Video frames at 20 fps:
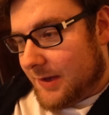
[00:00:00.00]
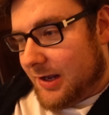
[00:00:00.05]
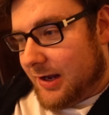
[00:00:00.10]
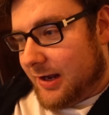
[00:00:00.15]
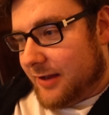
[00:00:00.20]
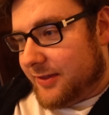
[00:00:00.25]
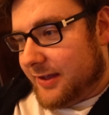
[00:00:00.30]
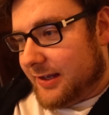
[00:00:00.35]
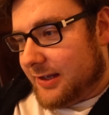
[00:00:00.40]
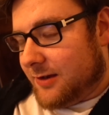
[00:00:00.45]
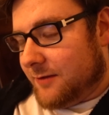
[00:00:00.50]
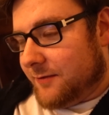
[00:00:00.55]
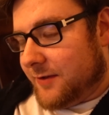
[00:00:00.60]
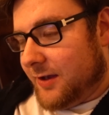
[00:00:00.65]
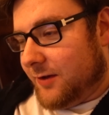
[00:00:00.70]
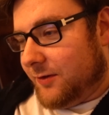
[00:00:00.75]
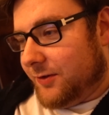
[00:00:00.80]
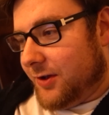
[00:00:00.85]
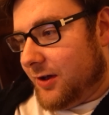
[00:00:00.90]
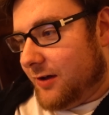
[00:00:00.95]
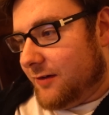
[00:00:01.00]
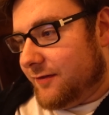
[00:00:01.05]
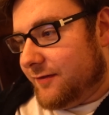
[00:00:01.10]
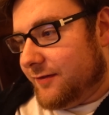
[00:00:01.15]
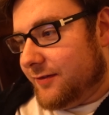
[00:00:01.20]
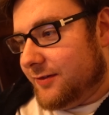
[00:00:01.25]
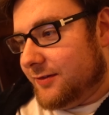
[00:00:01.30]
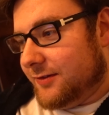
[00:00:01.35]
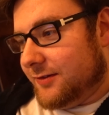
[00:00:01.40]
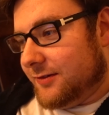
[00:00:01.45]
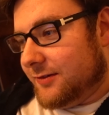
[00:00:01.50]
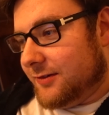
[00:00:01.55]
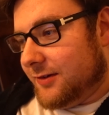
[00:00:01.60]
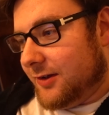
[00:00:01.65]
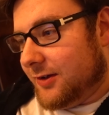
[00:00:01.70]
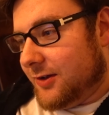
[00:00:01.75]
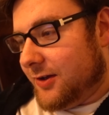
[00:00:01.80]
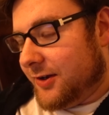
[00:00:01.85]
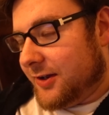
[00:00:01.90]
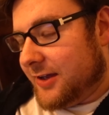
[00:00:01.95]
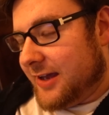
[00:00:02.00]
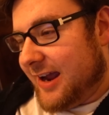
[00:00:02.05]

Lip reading: I think you've killed off a lot of